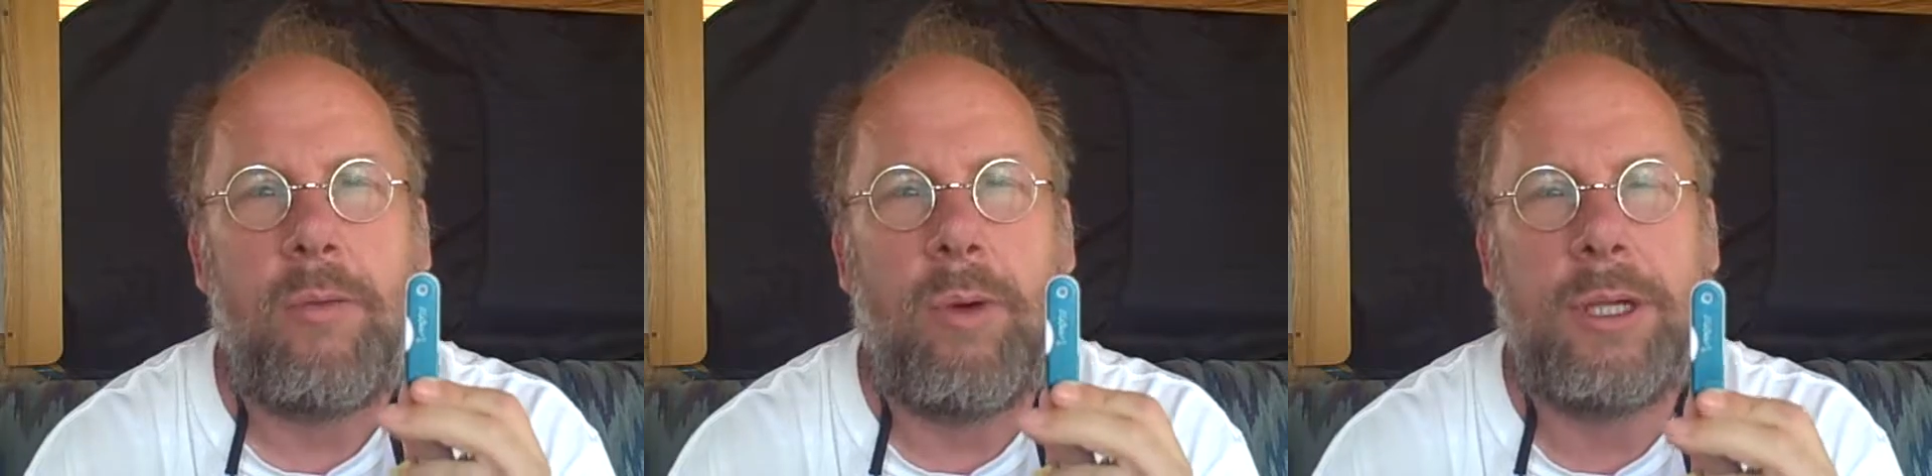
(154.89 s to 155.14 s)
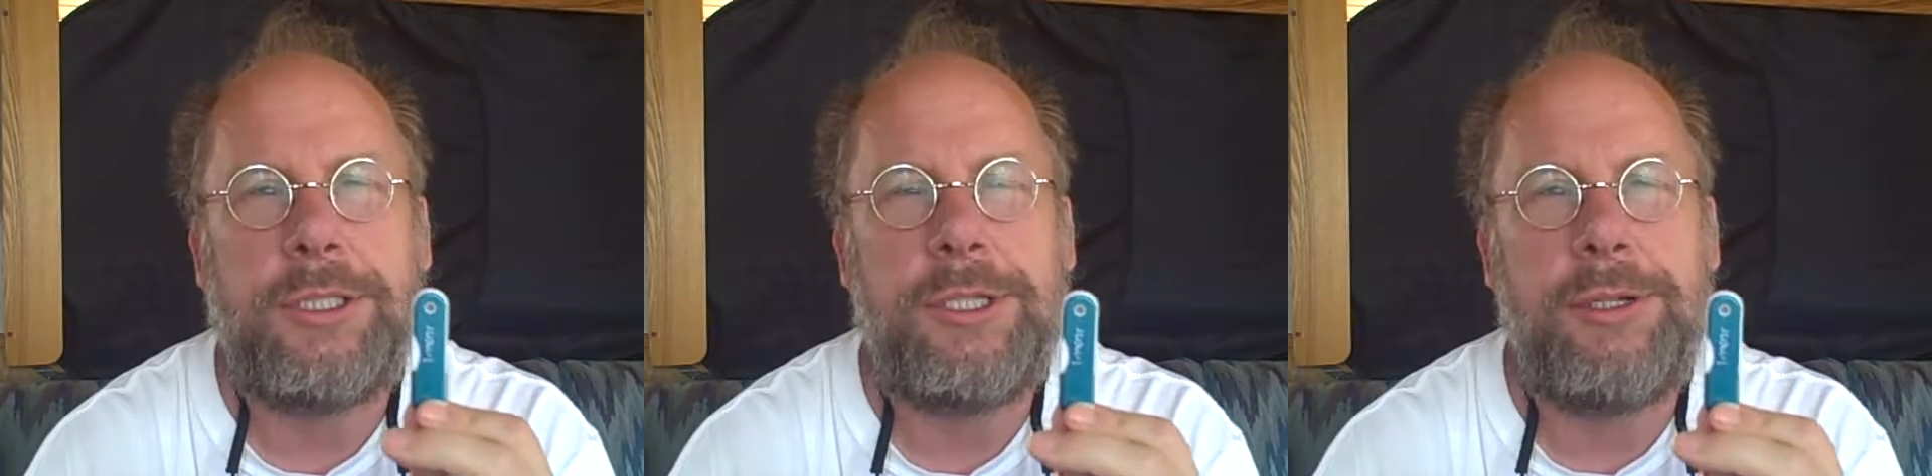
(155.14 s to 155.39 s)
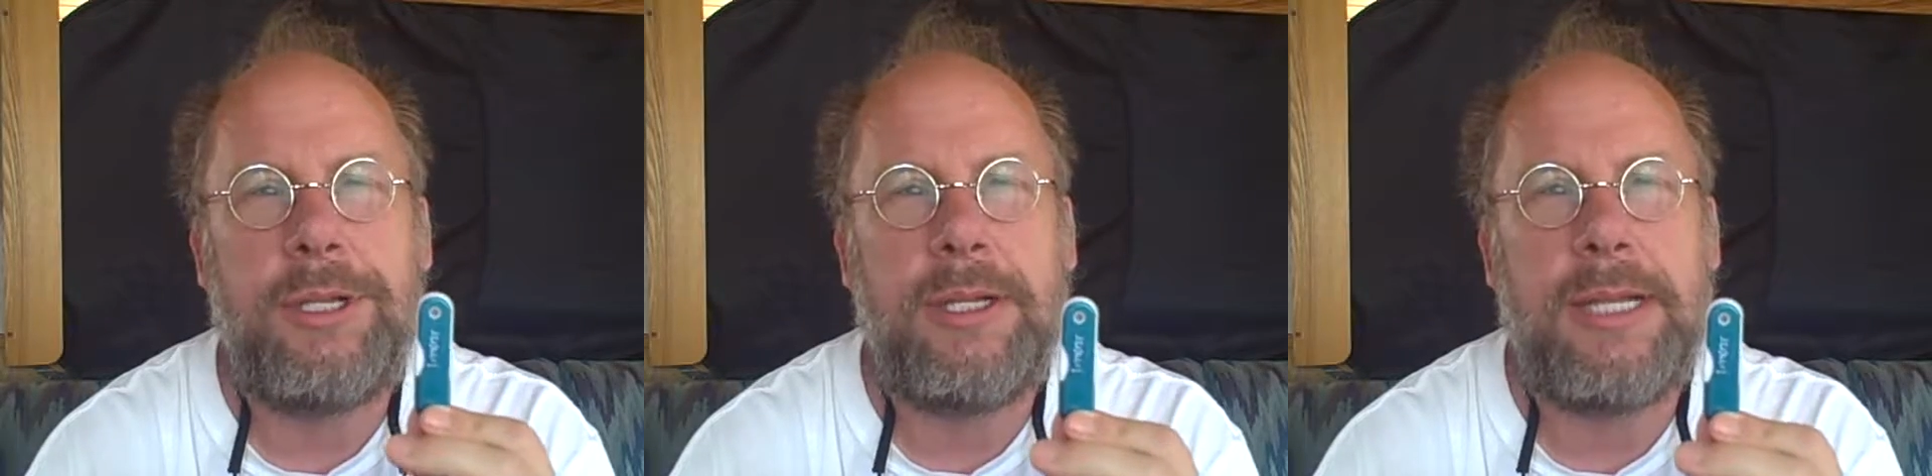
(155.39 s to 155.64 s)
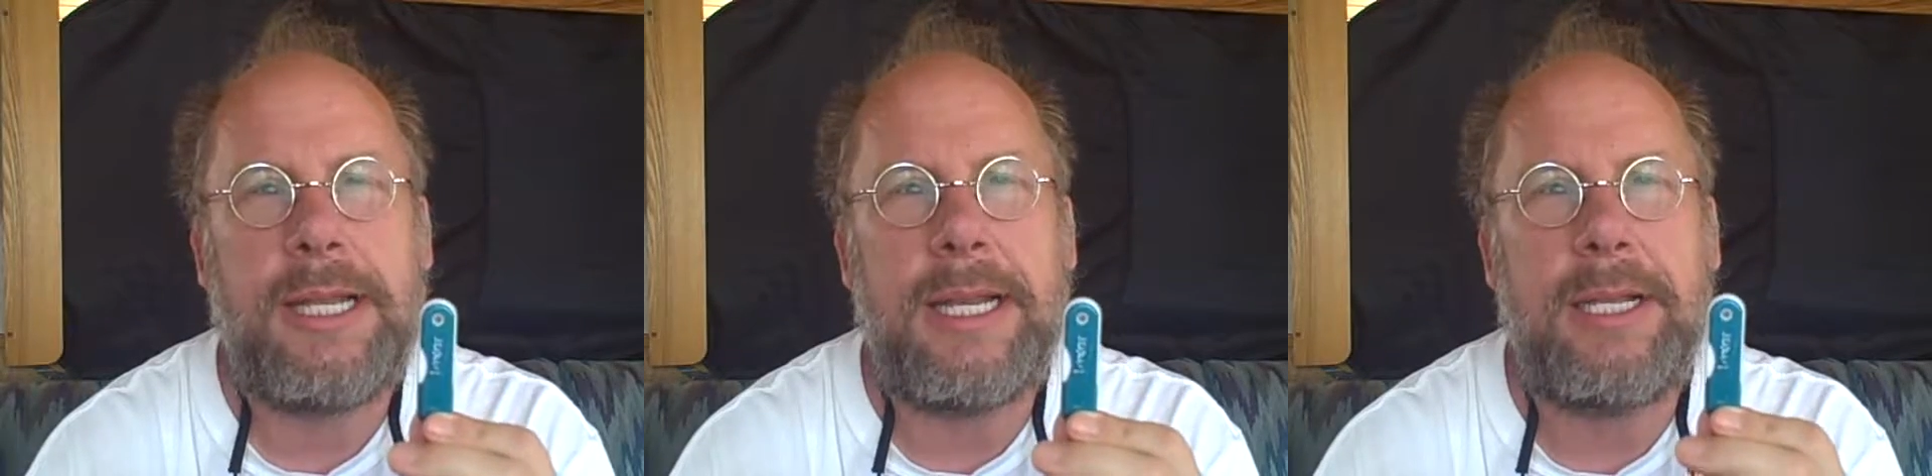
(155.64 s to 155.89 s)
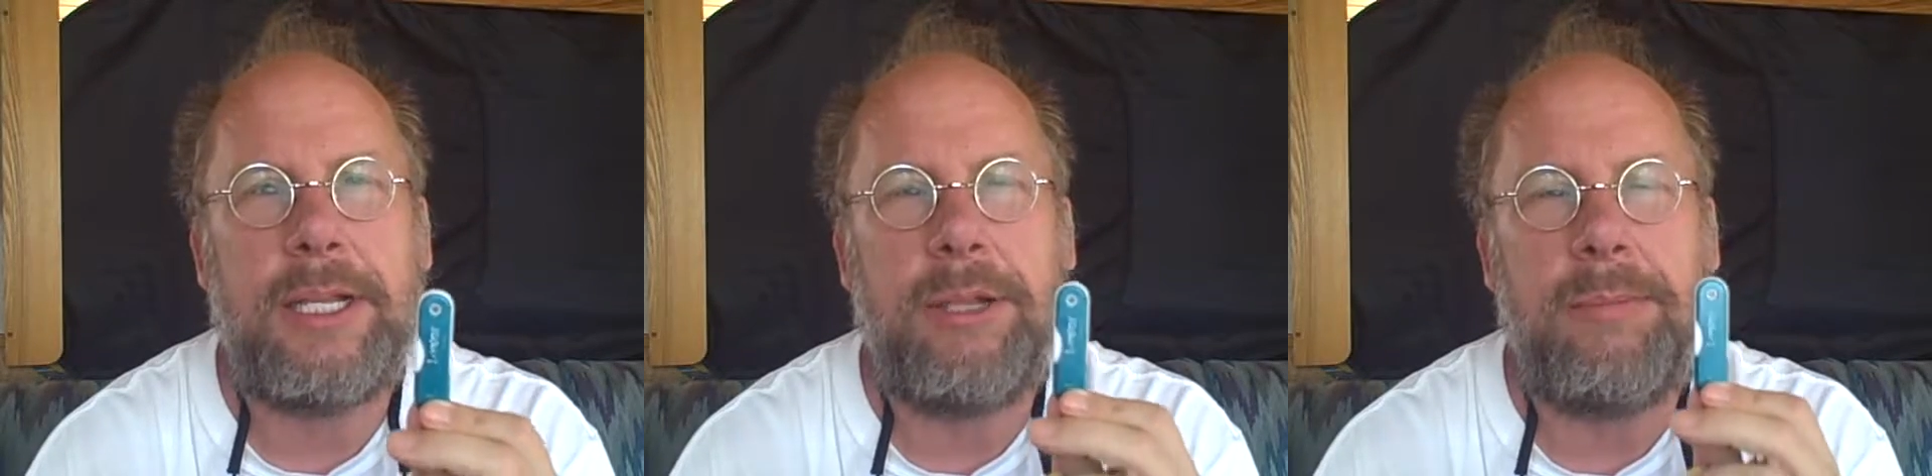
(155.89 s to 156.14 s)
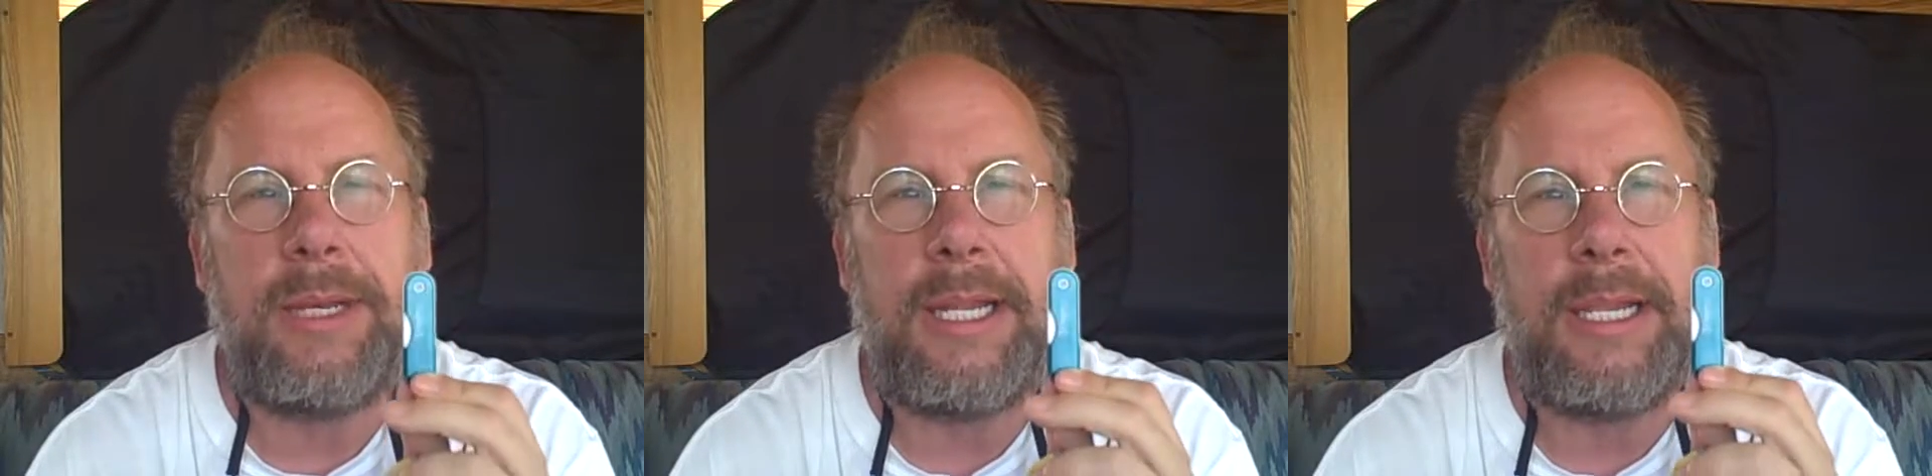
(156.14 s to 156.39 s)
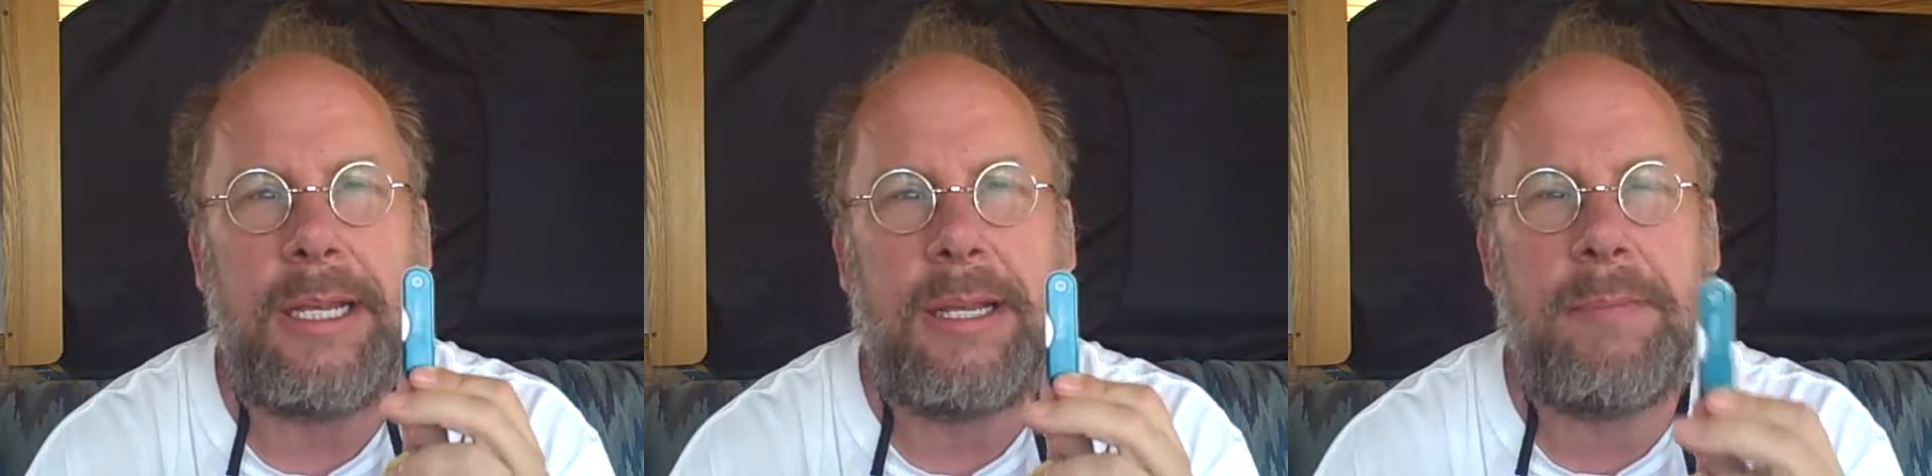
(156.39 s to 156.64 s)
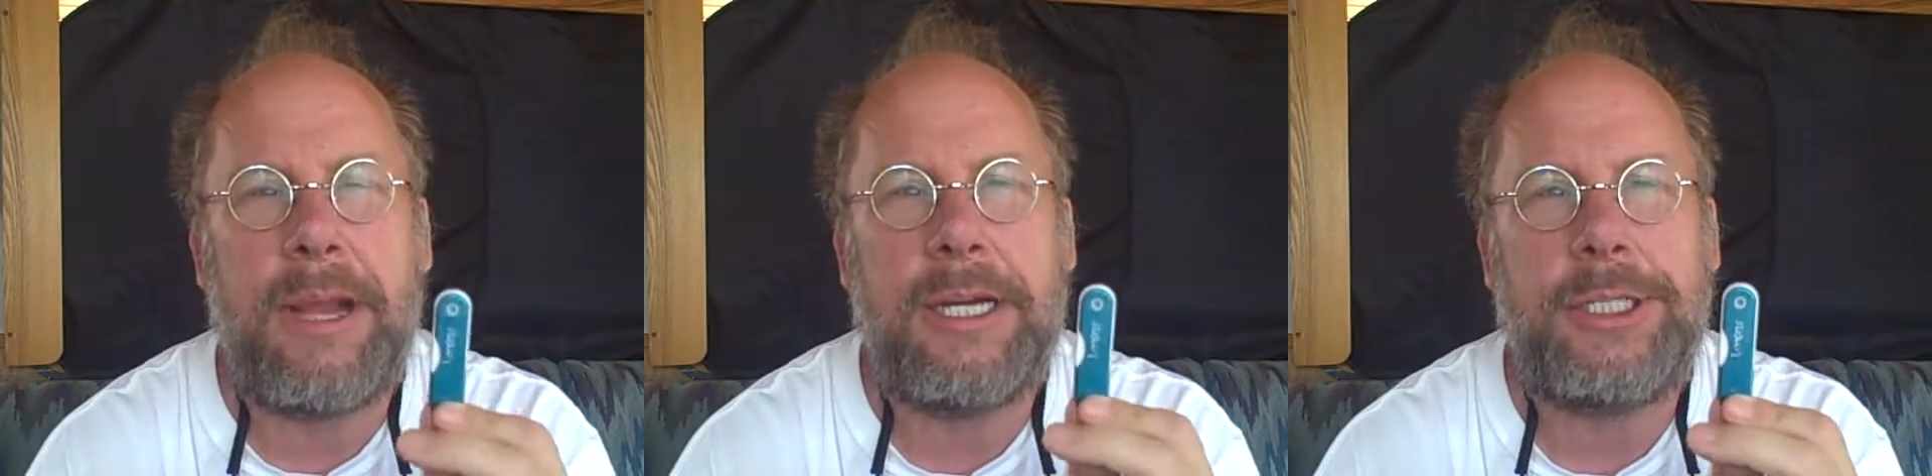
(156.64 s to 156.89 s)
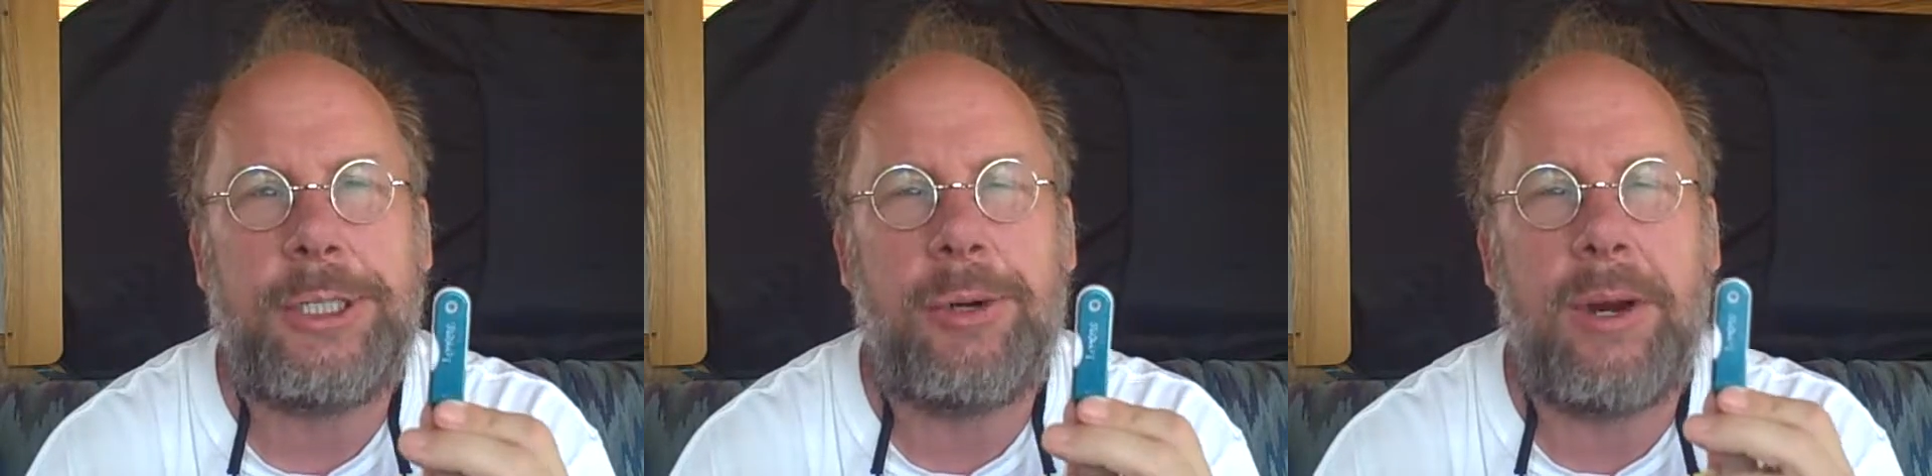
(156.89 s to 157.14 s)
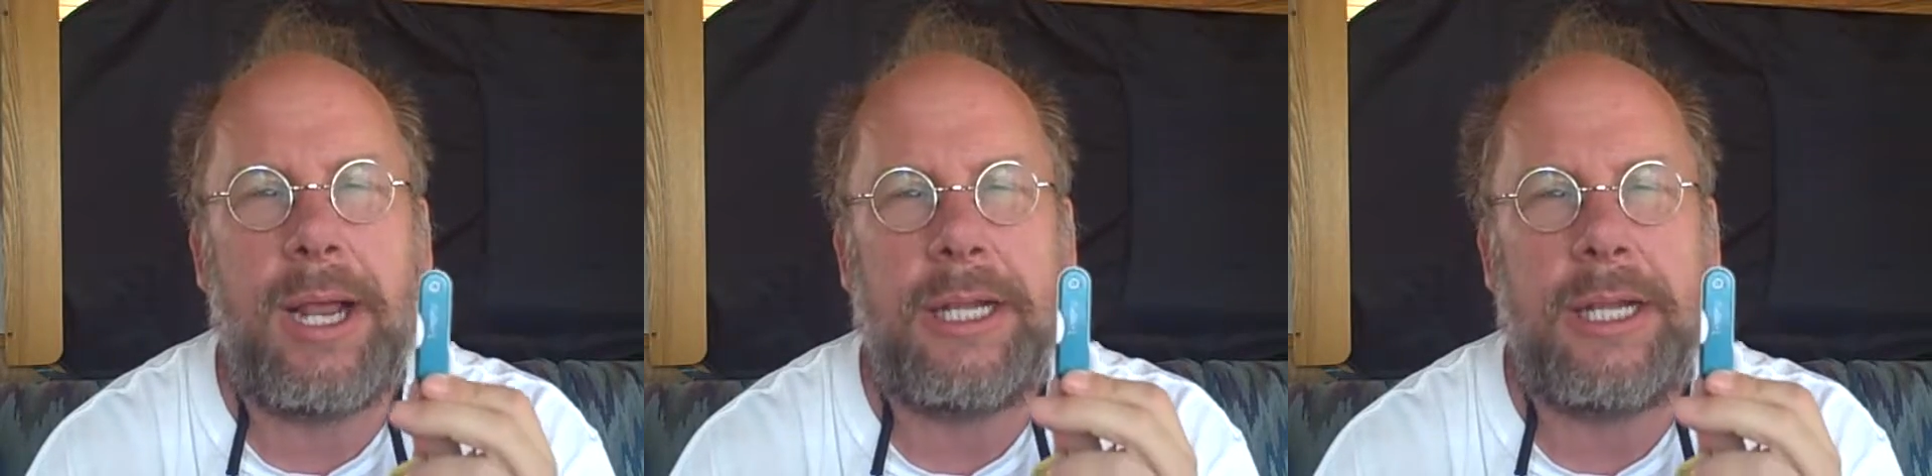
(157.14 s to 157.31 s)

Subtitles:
once you delete it, you need to make sure